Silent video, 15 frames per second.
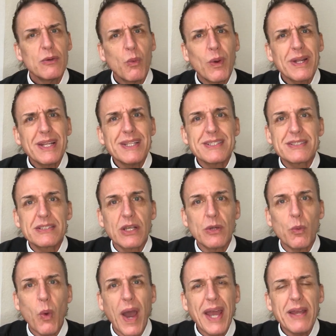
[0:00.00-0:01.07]
what is,
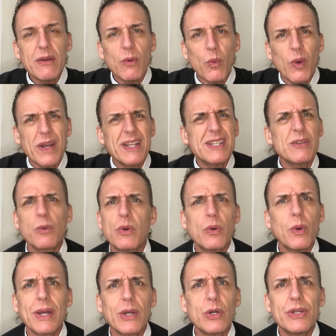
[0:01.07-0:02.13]
why, what,
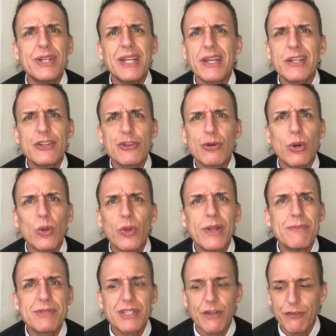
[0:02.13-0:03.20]
what couldn't he control
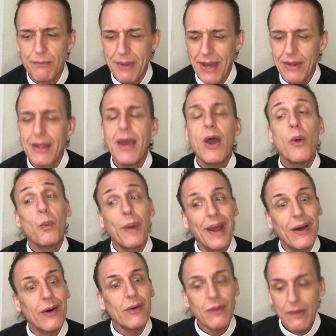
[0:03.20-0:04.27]
himself about?
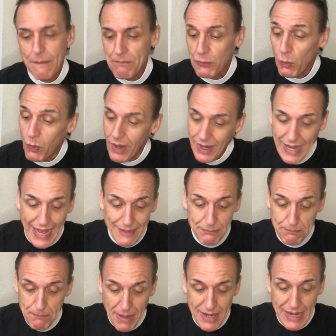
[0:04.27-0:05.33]
Well, what
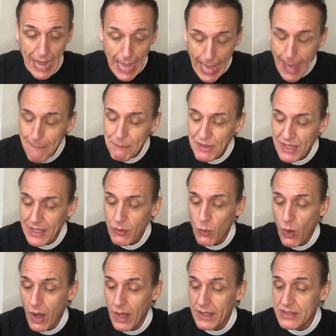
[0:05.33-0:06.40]
had been happening
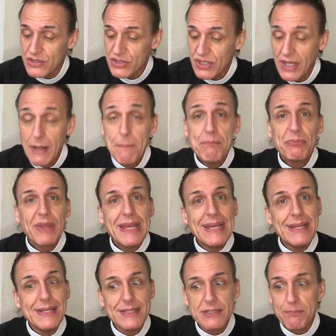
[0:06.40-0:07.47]
was
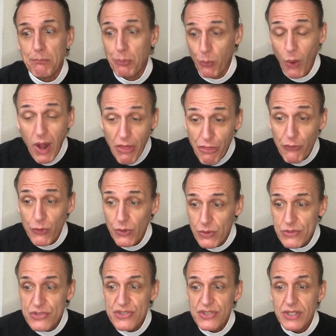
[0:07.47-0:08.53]
his
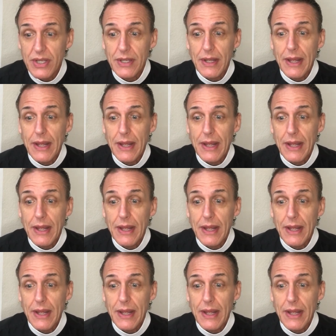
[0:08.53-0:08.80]
brothers